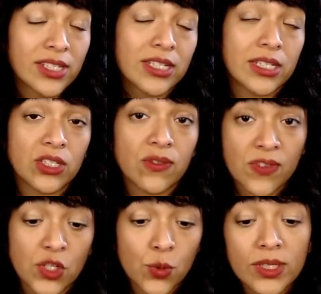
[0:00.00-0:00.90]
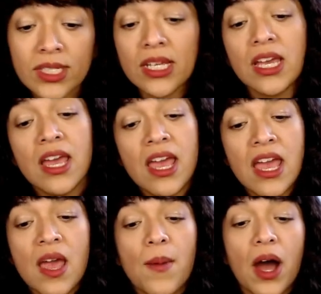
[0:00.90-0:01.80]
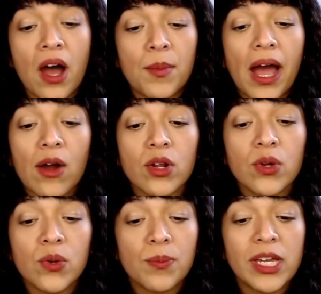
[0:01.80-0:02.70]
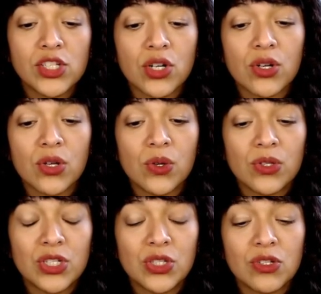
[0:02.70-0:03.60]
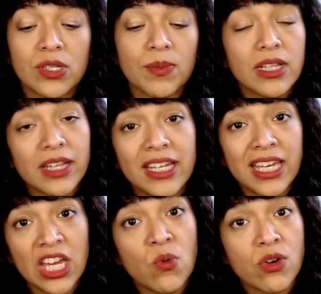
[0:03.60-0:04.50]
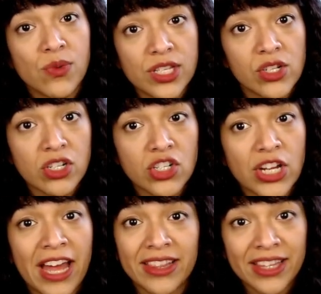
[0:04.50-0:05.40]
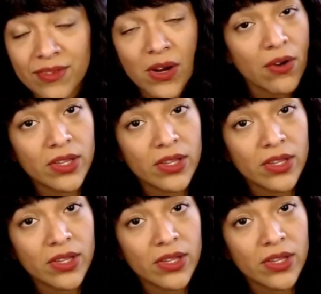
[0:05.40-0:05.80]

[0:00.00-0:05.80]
into visuals. How to make sure to do some light keyword research at the very